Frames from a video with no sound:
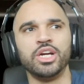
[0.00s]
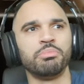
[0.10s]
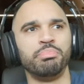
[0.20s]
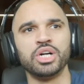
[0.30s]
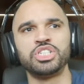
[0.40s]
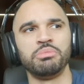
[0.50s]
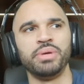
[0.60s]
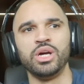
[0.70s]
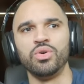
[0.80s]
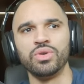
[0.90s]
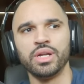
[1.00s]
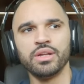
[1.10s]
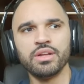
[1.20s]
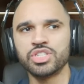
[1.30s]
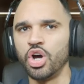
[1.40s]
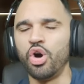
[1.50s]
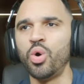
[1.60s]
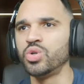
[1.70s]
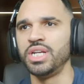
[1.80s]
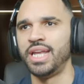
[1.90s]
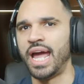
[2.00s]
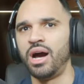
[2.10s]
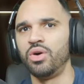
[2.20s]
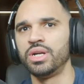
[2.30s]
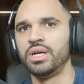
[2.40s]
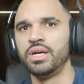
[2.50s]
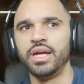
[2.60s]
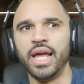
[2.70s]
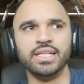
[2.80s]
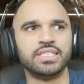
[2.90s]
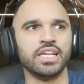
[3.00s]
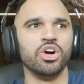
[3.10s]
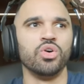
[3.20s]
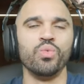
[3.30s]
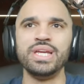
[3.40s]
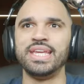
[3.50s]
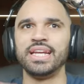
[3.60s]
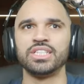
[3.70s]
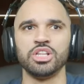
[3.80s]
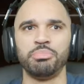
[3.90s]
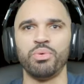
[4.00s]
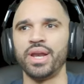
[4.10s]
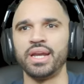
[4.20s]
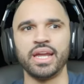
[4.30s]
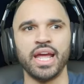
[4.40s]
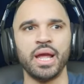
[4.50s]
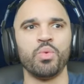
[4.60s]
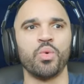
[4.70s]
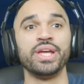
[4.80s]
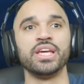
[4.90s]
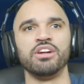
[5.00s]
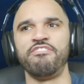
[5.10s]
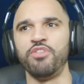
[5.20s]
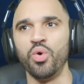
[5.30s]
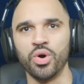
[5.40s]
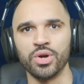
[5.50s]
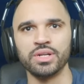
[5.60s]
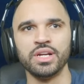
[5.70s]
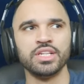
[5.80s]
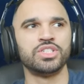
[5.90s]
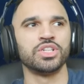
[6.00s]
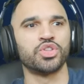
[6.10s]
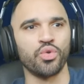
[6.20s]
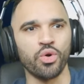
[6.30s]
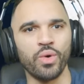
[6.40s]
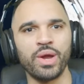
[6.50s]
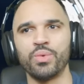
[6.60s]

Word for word: good budget build to hold you down until we get into the point of the game where we can afford to throw away